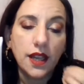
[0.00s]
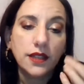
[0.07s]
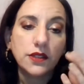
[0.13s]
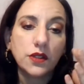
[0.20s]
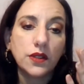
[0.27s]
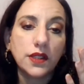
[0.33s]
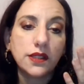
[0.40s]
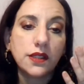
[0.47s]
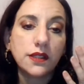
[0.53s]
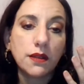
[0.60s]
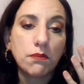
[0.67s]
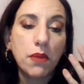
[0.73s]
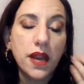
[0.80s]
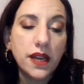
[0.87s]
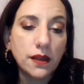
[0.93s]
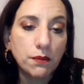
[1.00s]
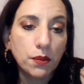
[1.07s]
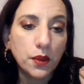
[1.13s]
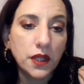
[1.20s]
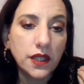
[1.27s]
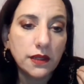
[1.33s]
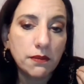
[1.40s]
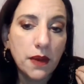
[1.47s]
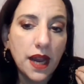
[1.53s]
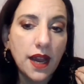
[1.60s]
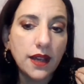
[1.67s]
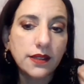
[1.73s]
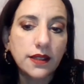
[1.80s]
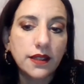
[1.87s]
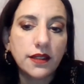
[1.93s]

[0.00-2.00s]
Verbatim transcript: So this is a pampering mask.